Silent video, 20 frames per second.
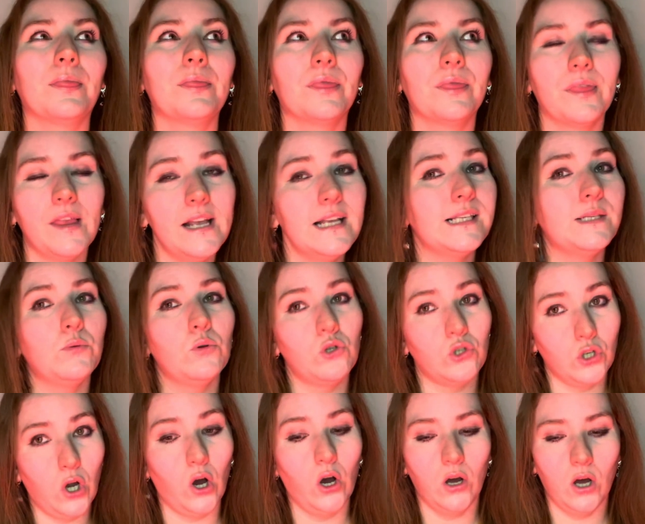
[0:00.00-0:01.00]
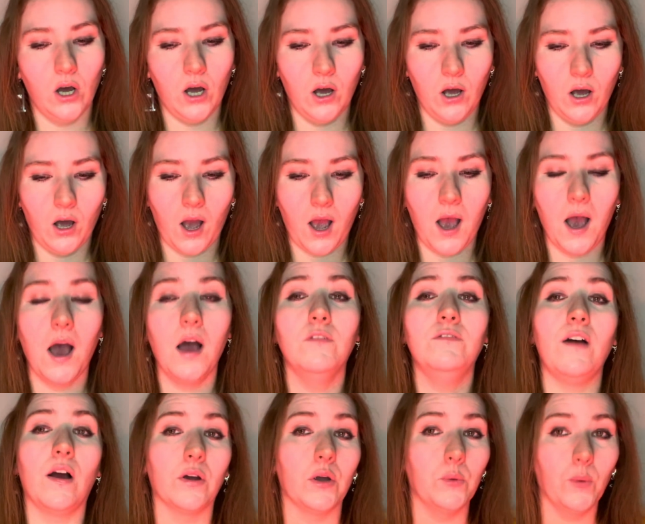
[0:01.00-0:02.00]
this was not a
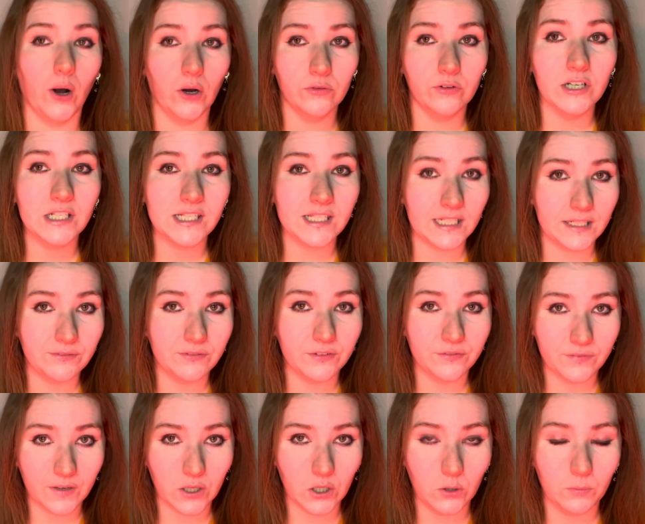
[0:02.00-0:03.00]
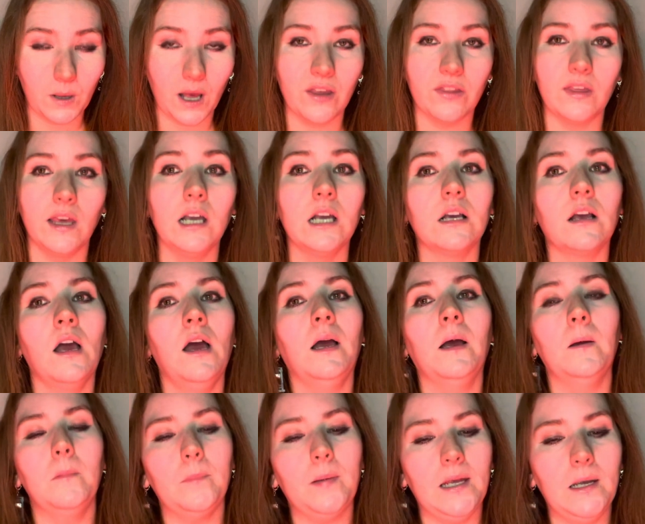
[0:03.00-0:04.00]
very well-received film. I think
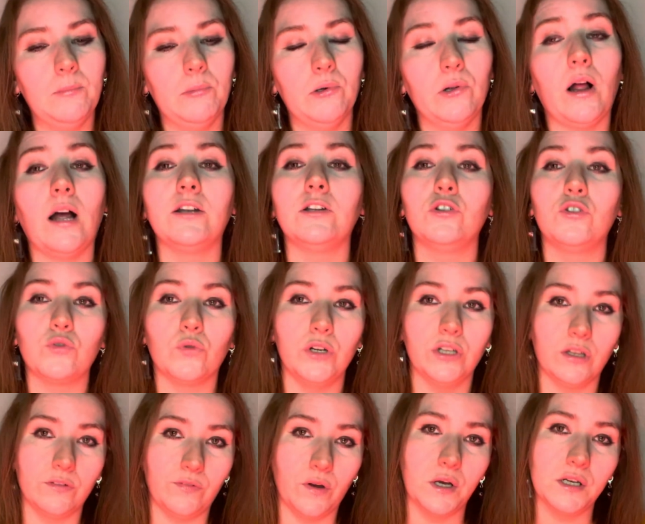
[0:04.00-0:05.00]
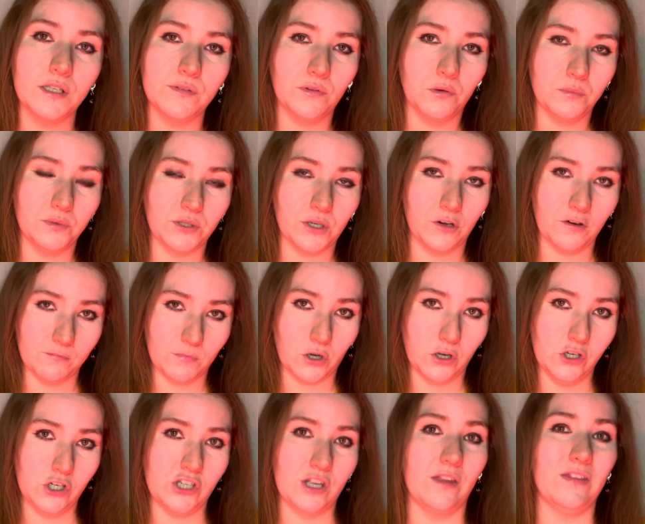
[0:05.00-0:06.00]
people had enjoyed the first film so
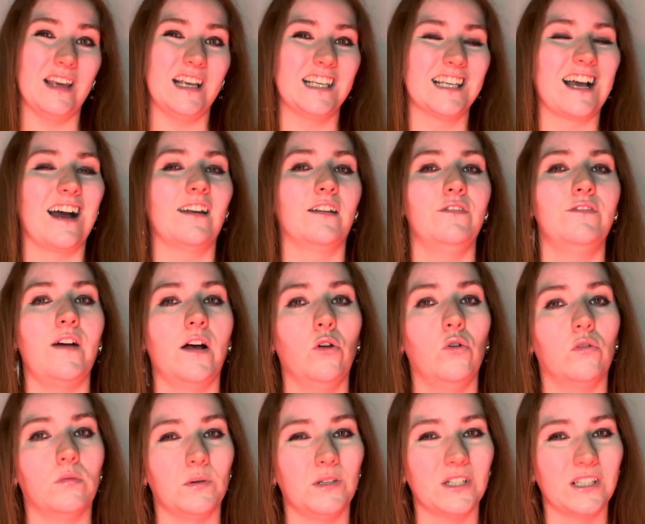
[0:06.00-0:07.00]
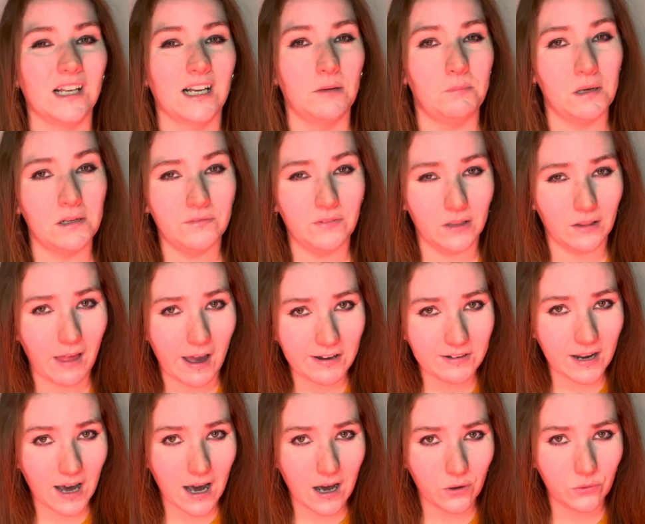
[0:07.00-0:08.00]
much that this kind of felt almost like a bit of a
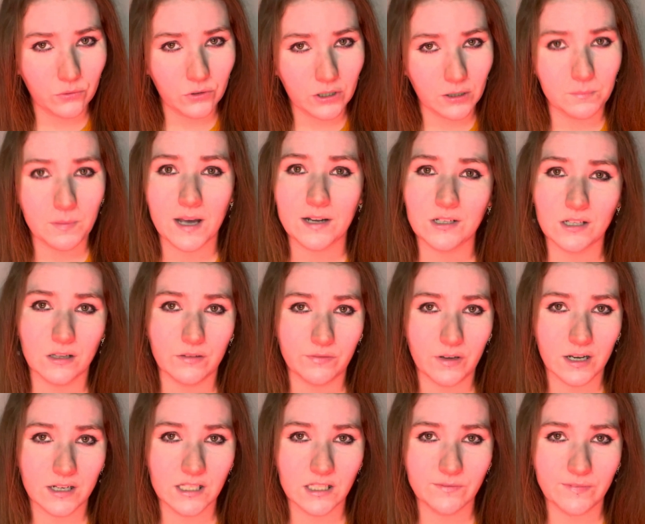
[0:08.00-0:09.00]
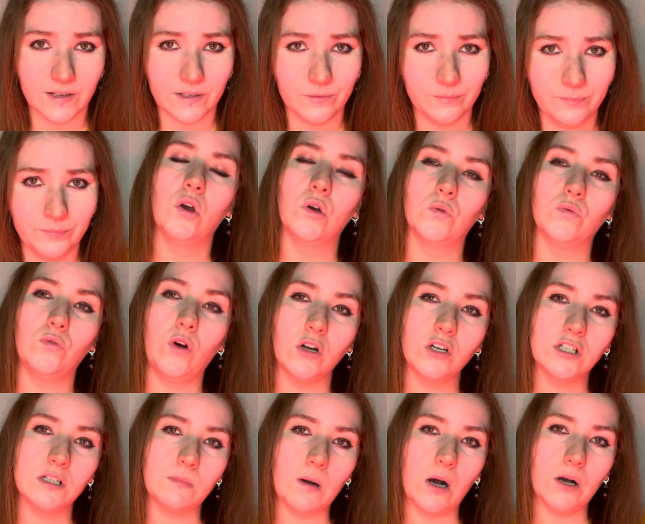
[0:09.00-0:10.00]
letdown compared to the first film. Rotten
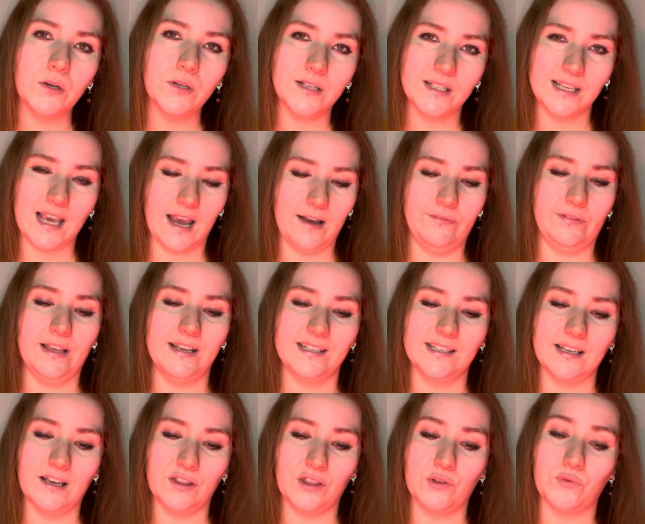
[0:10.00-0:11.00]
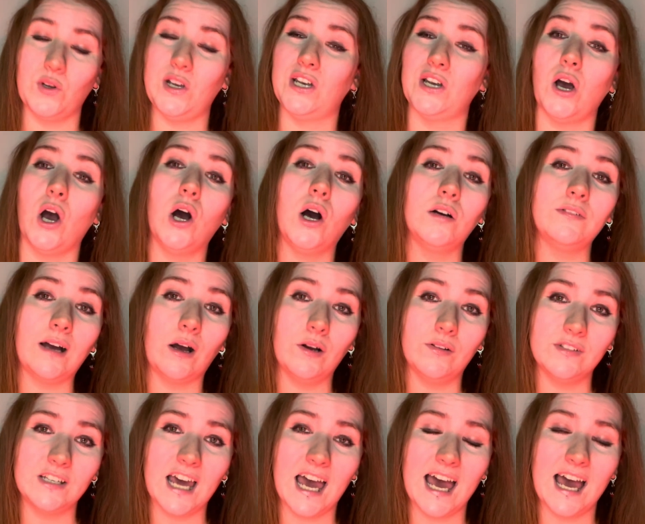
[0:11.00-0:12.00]
Tomatoes gave this a 3.5 out
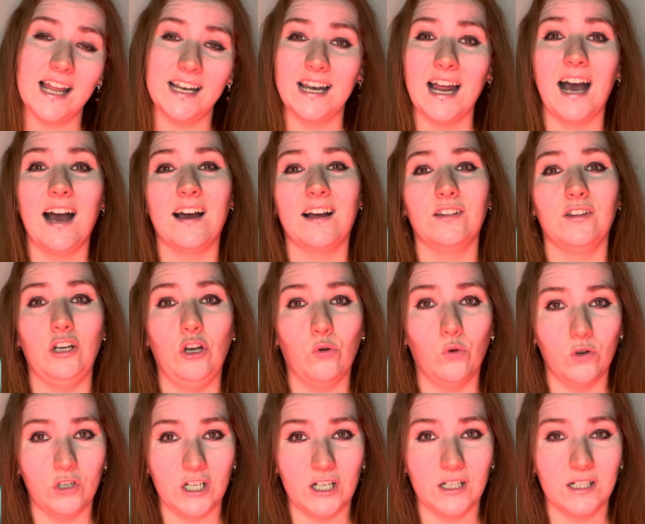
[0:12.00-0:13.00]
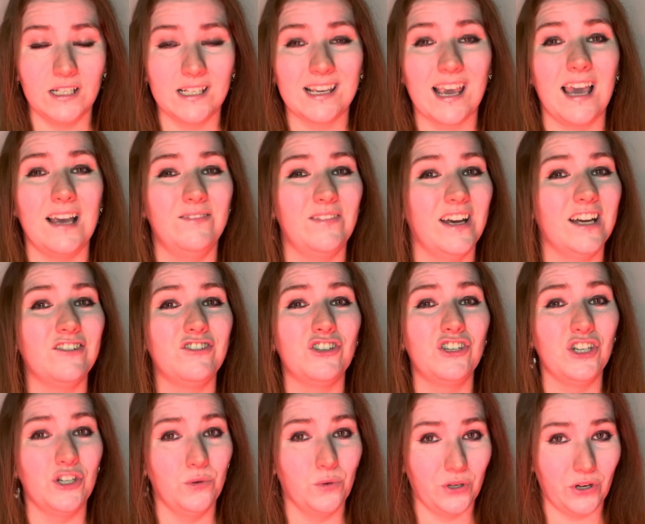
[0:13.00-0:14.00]
of 10, and the audience gave it a
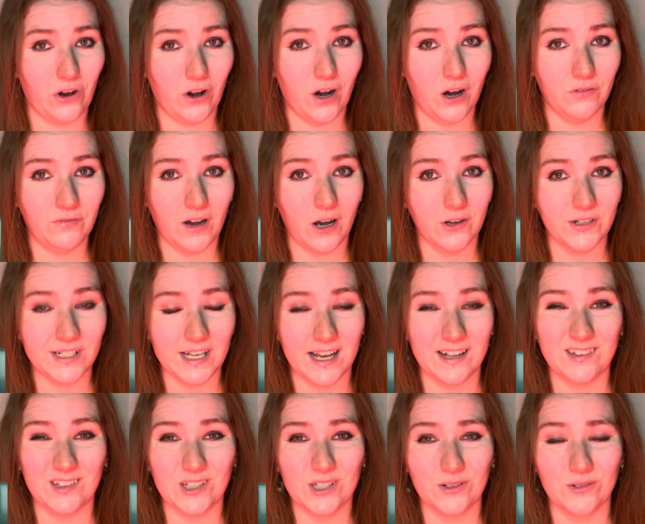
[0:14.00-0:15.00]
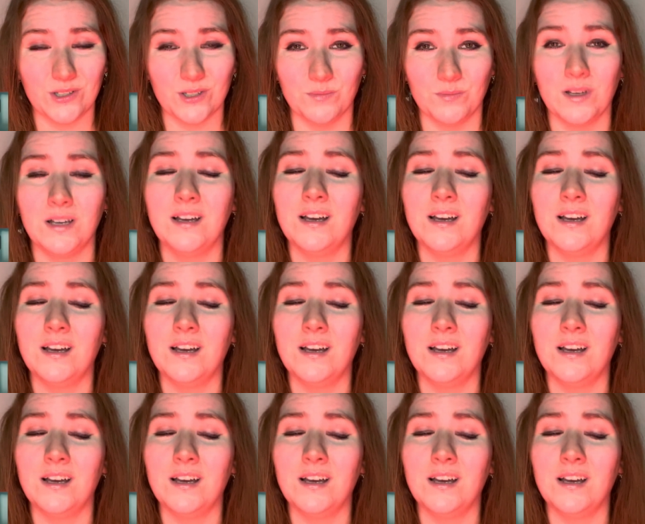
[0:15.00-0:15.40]
2.5 out of 10, so some